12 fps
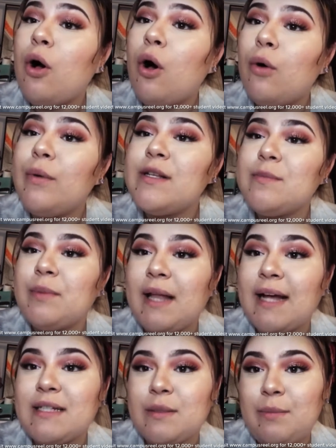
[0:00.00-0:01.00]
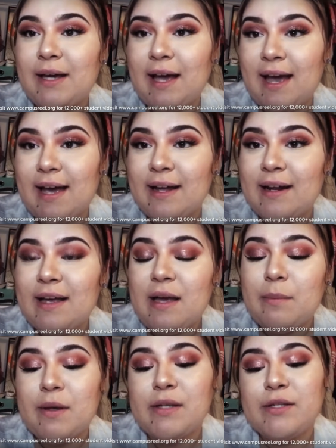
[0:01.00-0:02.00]
always plan to be ahead,
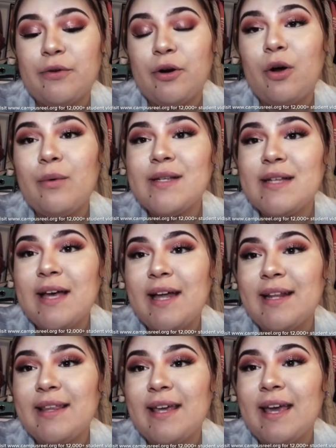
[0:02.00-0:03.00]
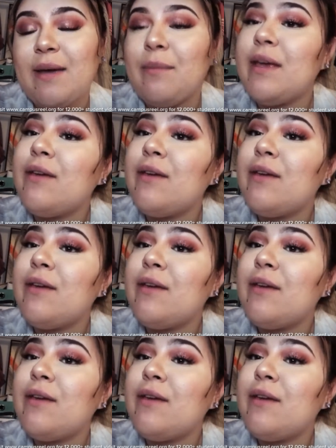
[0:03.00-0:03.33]
because if you're always ahead in the game,